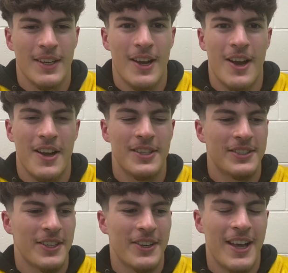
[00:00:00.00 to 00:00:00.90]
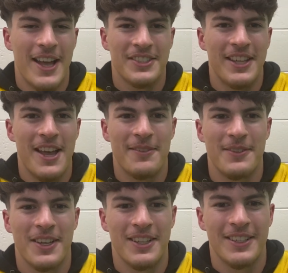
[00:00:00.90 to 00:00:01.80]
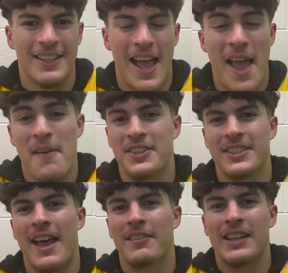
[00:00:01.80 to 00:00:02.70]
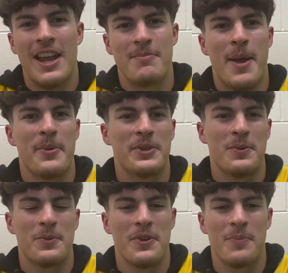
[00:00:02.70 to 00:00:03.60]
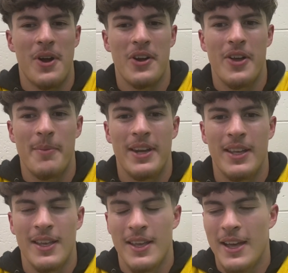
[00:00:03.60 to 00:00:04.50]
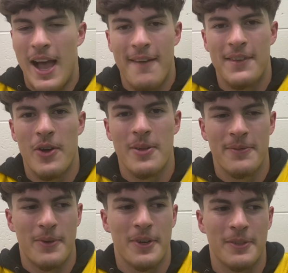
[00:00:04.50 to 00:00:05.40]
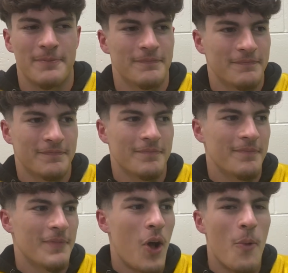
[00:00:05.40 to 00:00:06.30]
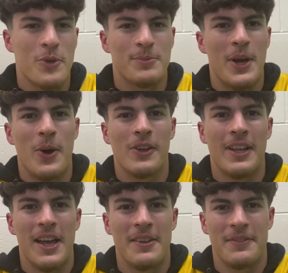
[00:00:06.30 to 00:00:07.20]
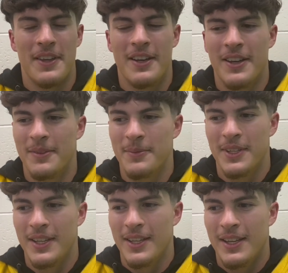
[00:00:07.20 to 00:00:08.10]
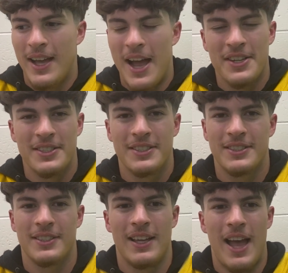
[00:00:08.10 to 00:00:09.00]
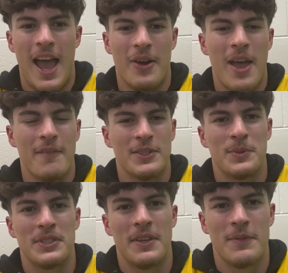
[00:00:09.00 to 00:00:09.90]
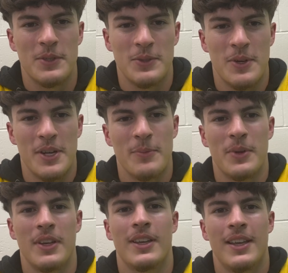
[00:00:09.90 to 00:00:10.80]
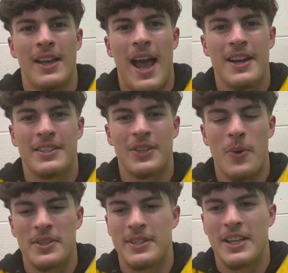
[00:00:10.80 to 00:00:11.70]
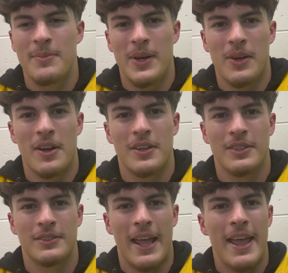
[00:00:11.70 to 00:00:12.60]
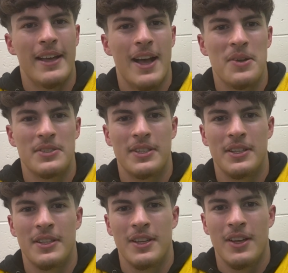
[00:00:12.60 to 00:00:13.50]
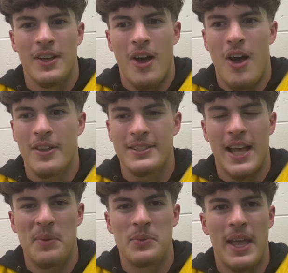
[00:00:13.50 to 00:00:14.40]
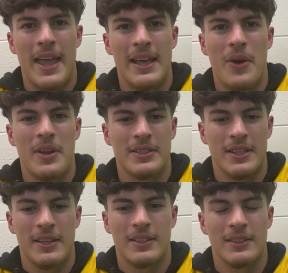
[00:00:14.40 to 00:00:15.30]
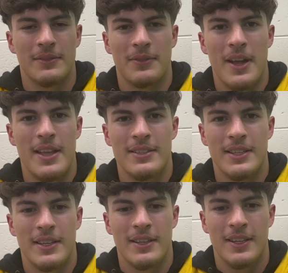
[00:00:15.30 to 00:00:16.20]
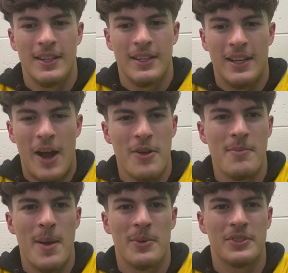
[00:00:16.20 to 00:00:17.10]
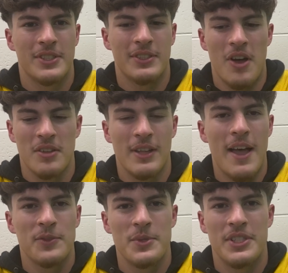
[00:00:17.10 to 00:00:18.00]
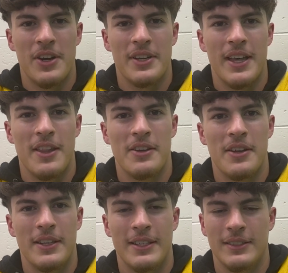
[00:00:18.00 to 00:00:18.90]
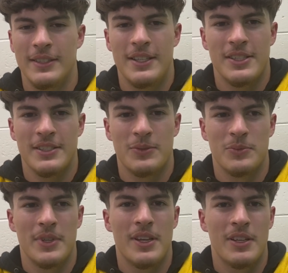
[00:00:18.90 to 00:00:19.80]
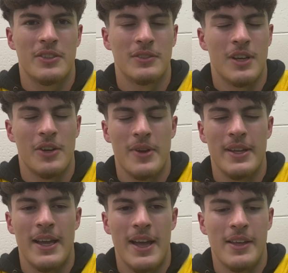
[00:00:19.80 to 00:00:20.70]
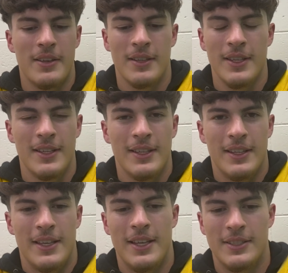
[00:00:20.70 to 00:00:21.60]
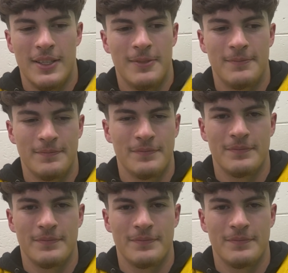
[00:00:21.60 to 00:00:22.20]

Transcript: All right, so I actually have uh, I actually have a lot of memories with Rudy Pardo. I mean, I've known him for almost my whole life, and um, I just I don't have a specific story, but I just always think about our hangouts and all the times we hang out as like friends, and I remember just all the laughs we share together. And he, he's just a really a, a, great guy, and he's um